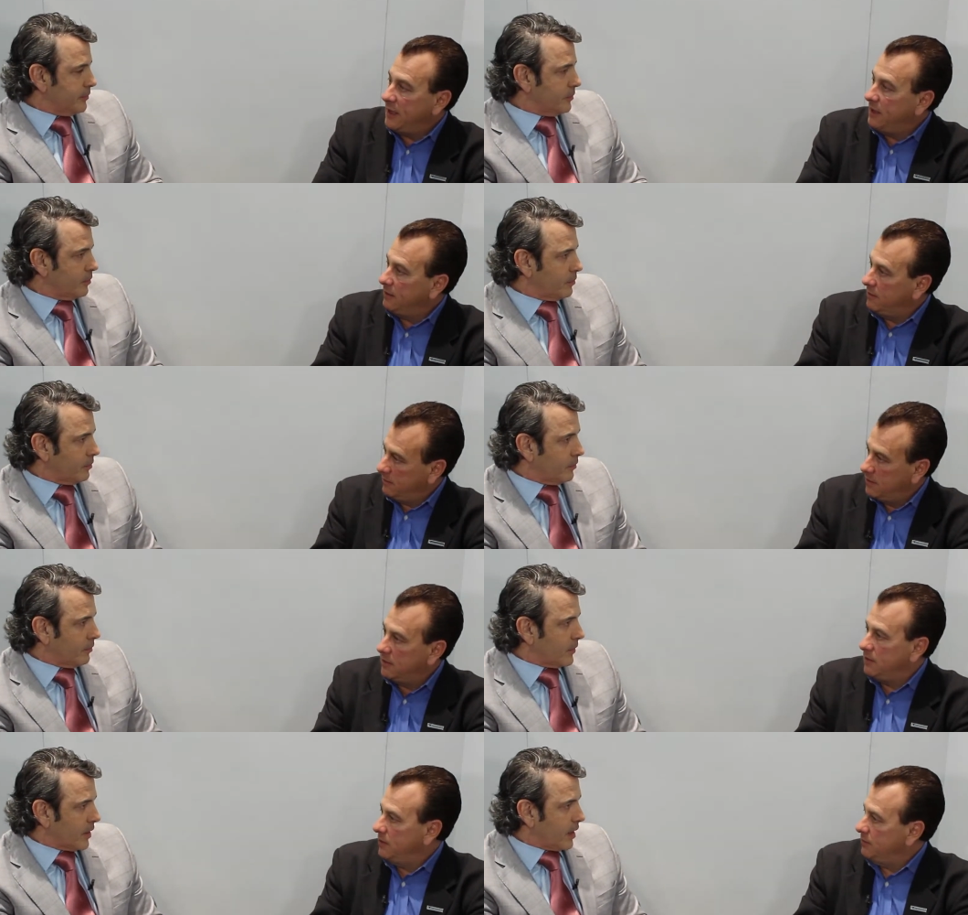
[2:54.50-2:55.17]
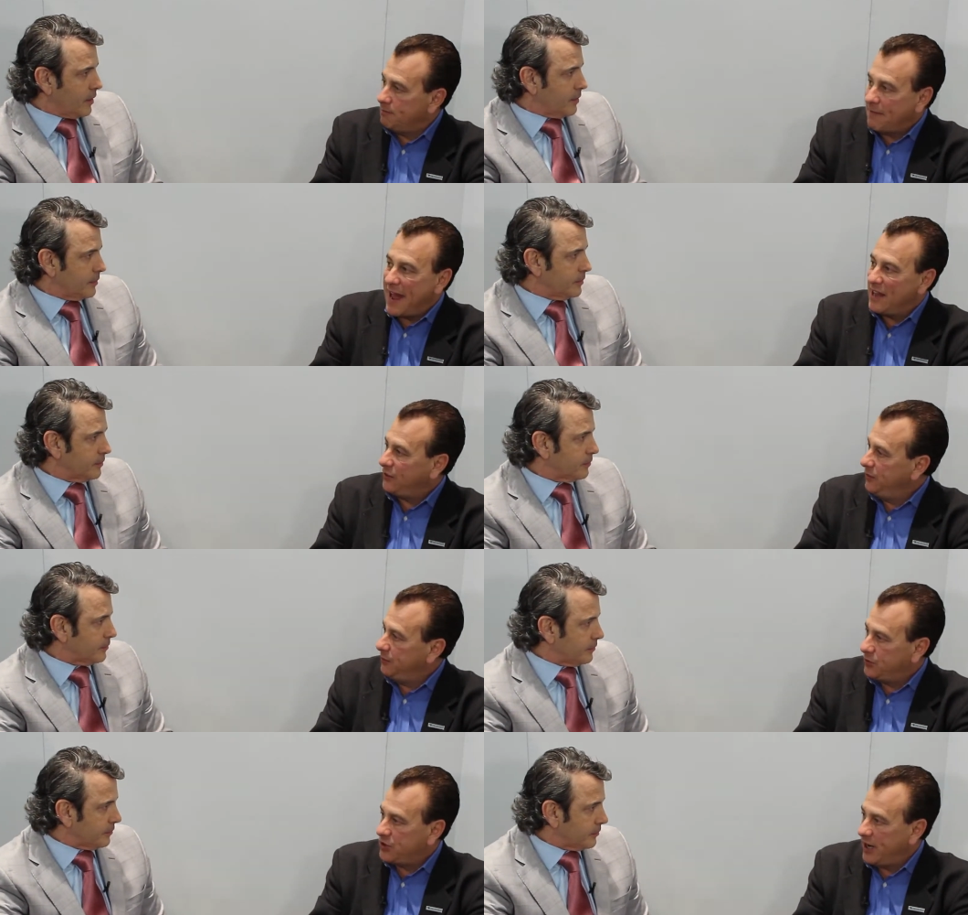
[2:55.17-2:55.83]
Speaker 1: think
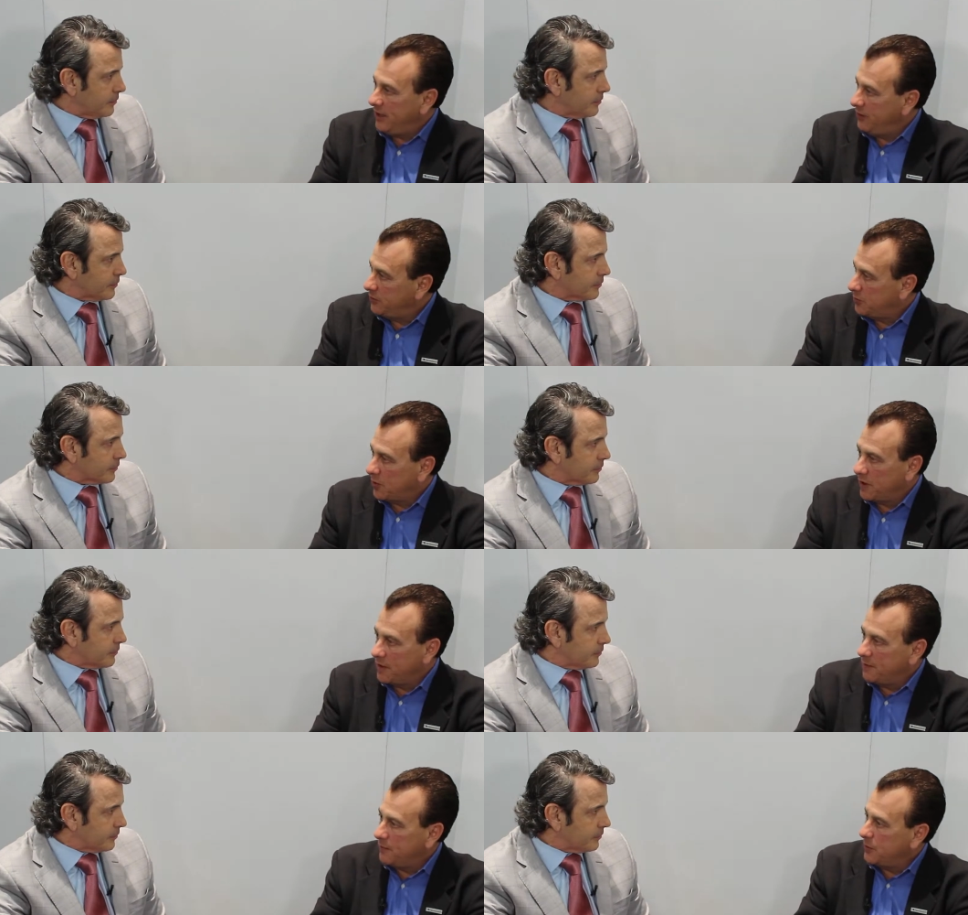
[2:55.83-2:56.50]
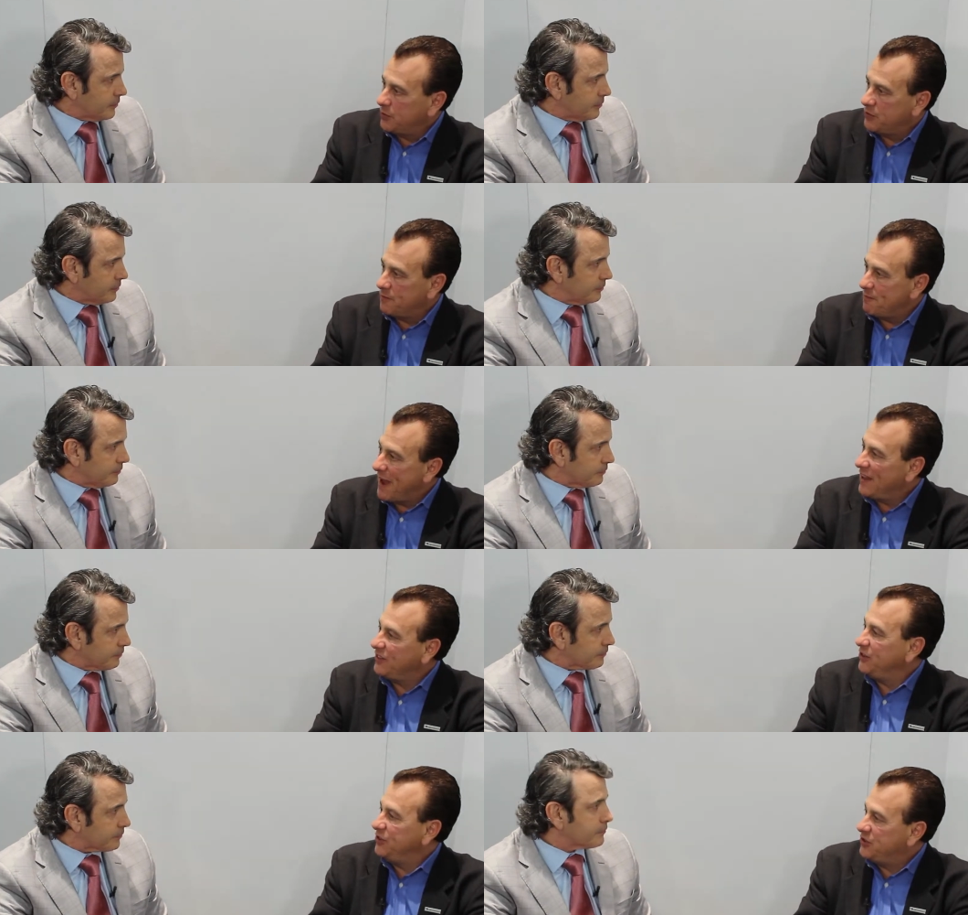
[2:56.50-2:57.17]
massive change. We're on the verge of
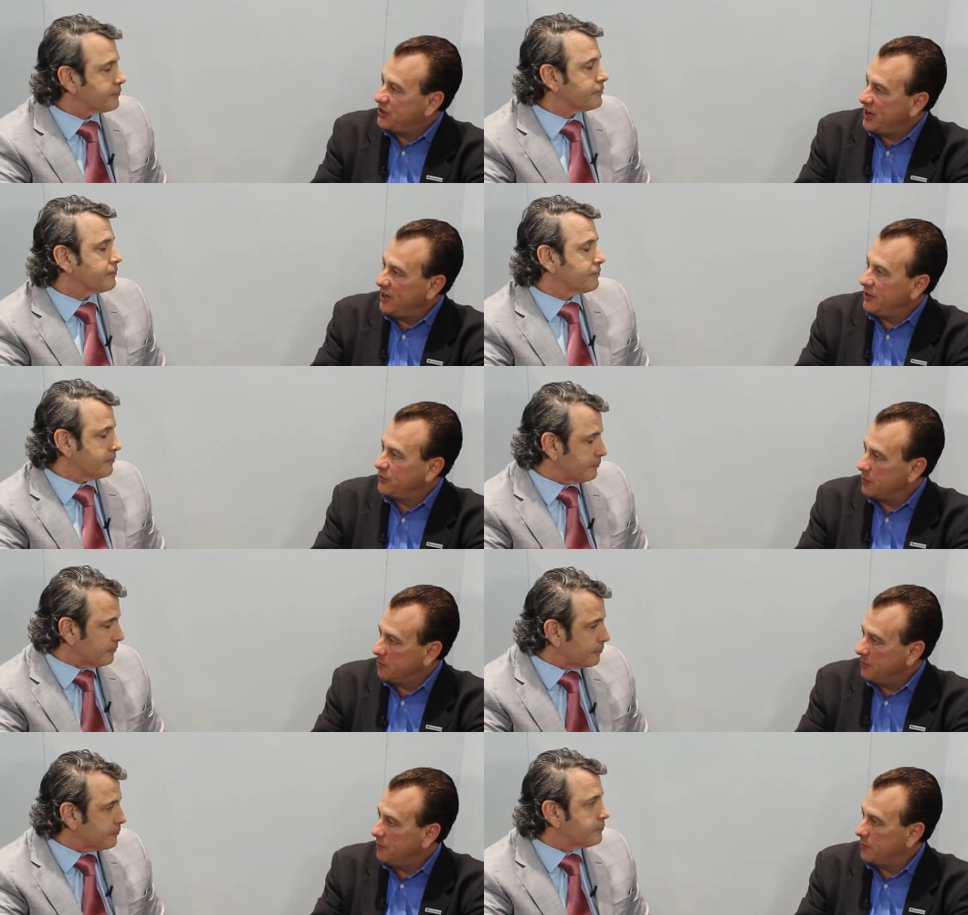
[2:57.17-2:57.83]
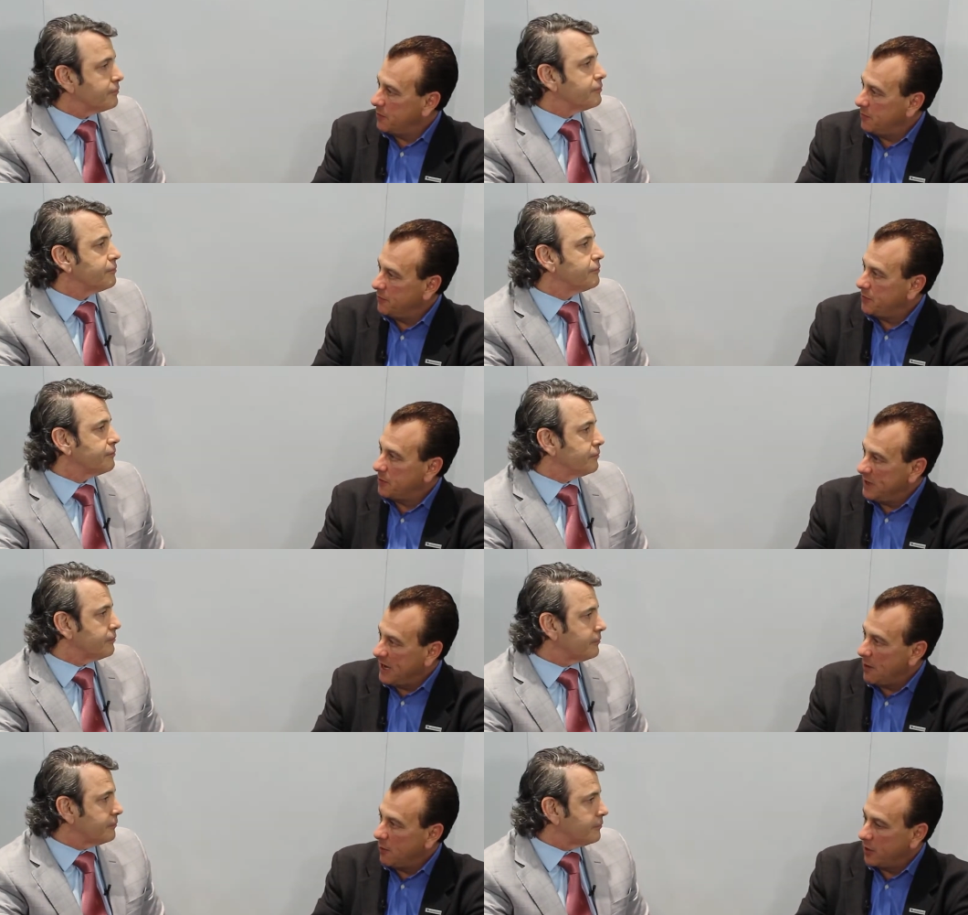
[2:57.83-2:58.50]
massive change from, from,
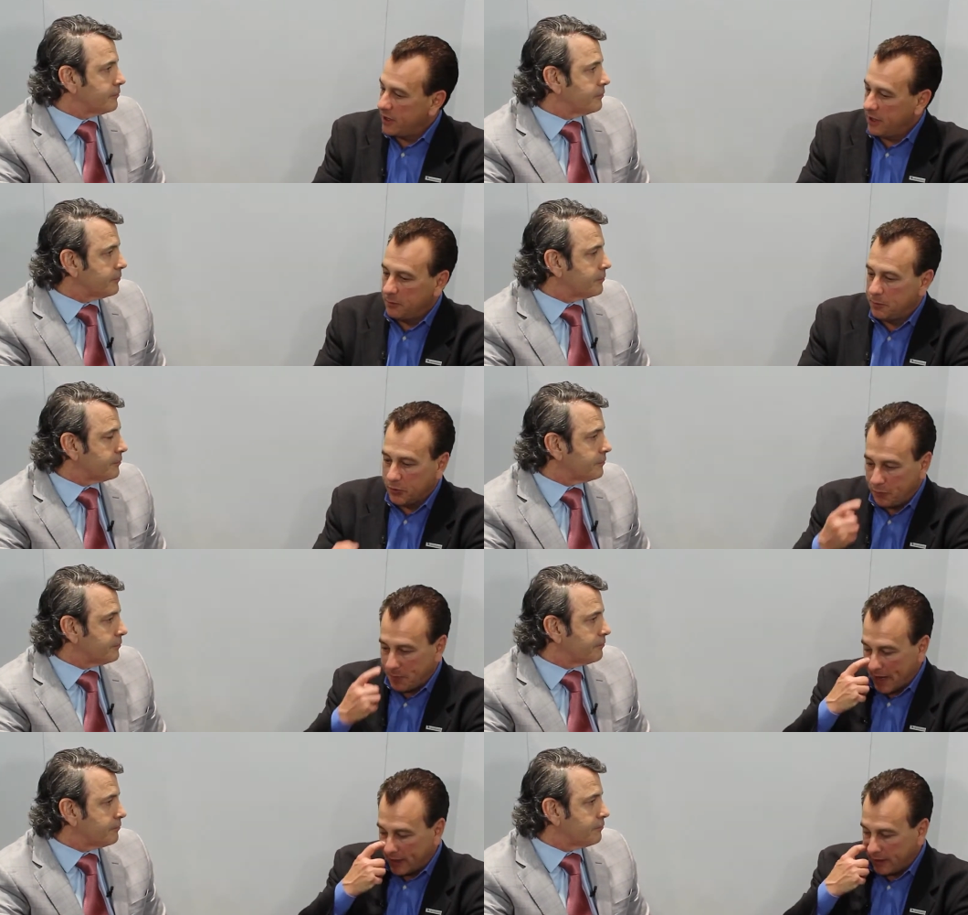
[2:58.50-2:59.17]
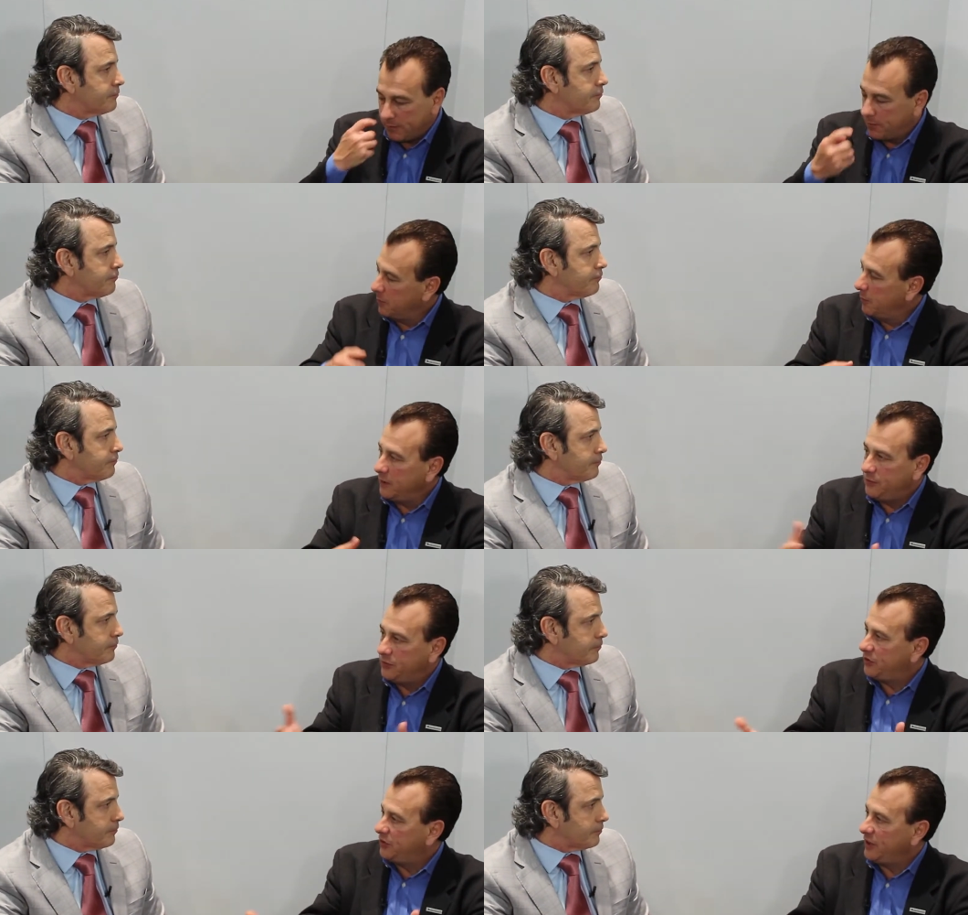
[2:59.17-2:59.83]
from a networking perspective, and
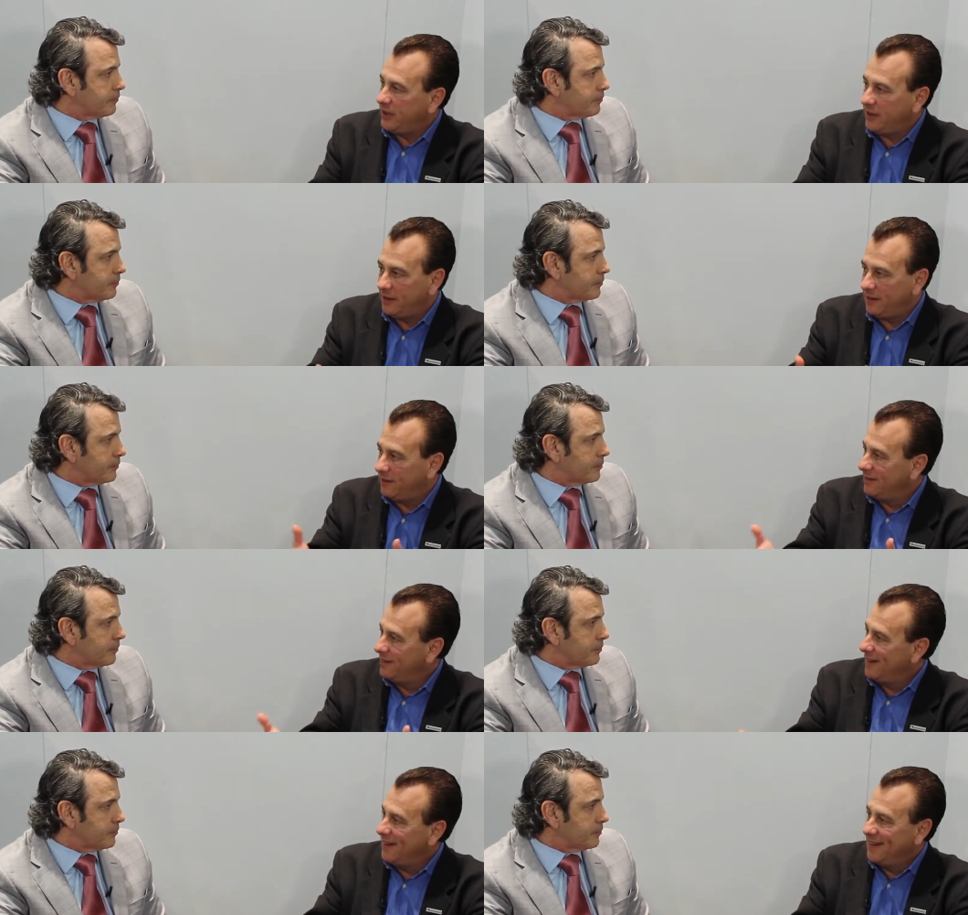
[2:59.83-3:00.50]
we've seen